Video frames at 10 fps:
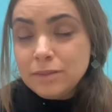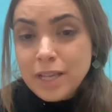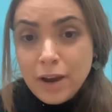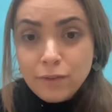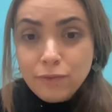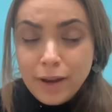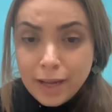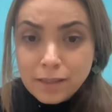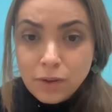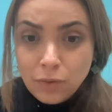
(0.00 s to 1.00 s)
that
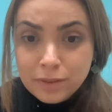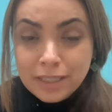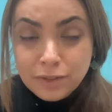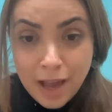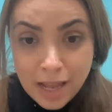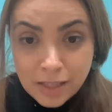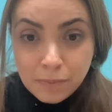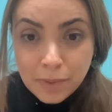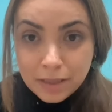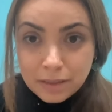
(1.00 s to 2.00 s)
reflects on the
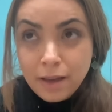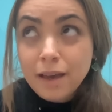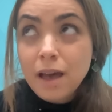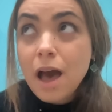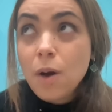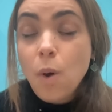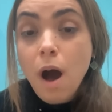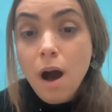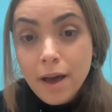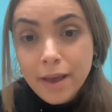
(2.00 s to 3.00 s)
advancement, how
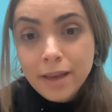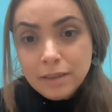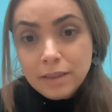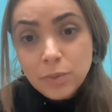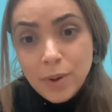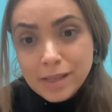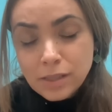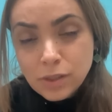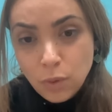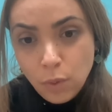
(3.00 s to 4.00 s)
high the
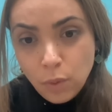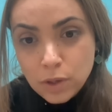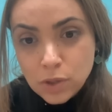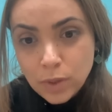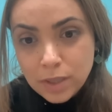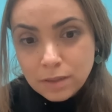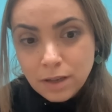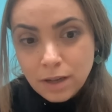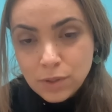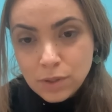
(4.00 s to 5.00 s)
US scores when
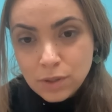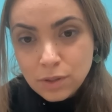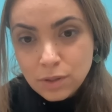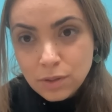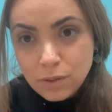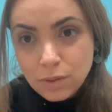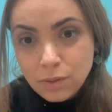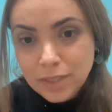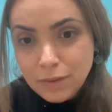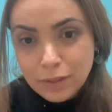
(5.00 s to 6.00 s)
it comes
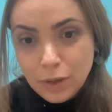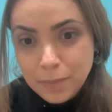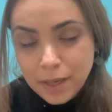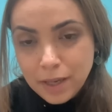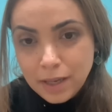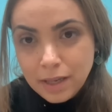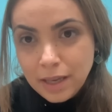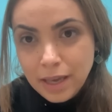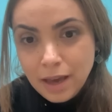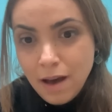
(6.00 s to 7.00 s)
to developing
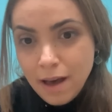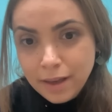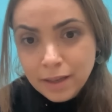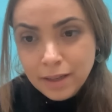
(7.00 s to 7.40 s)
AI.